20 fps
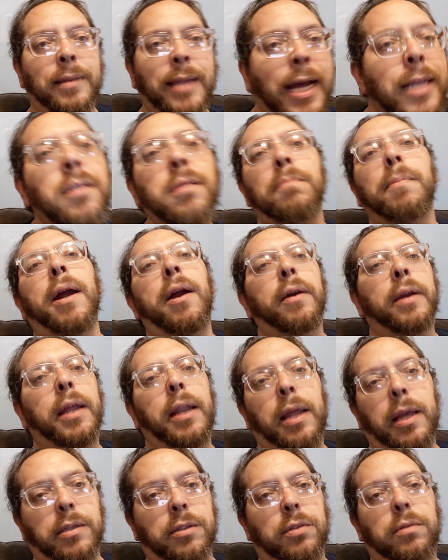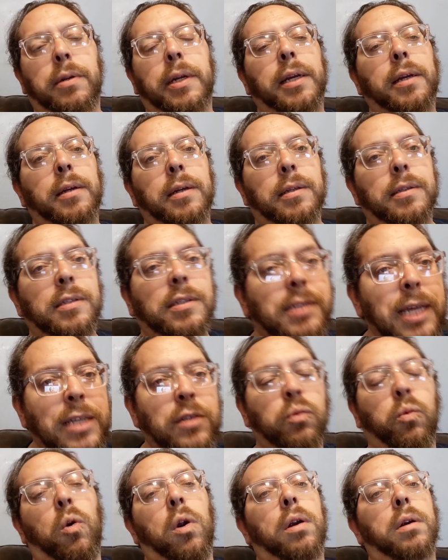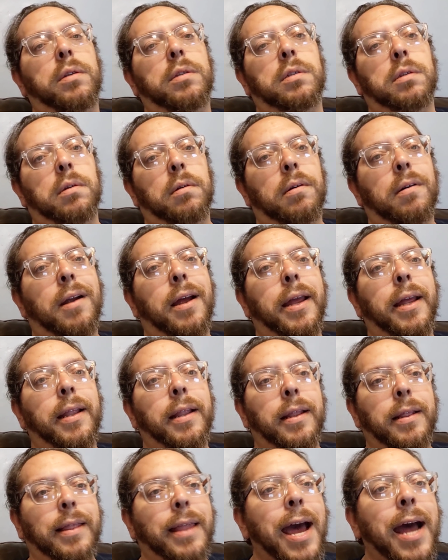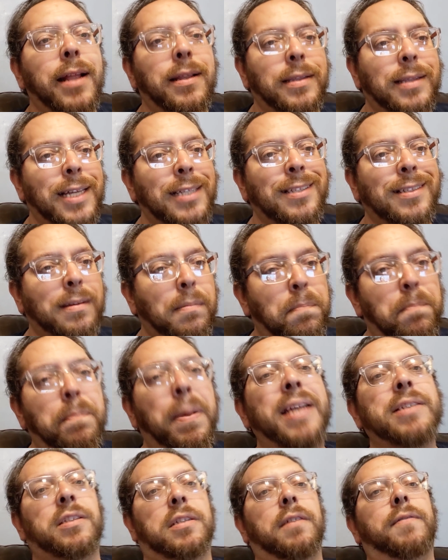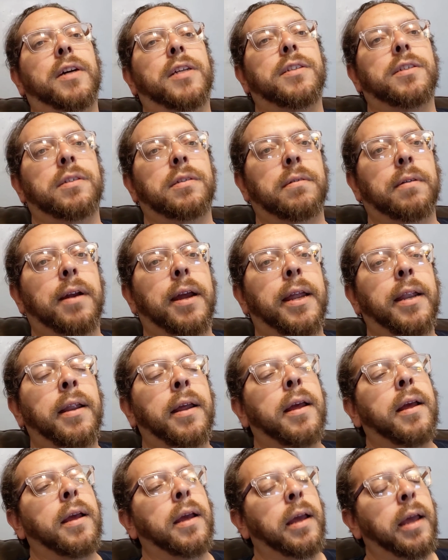That's American history in six words. Right? And that that's the best of us. Right?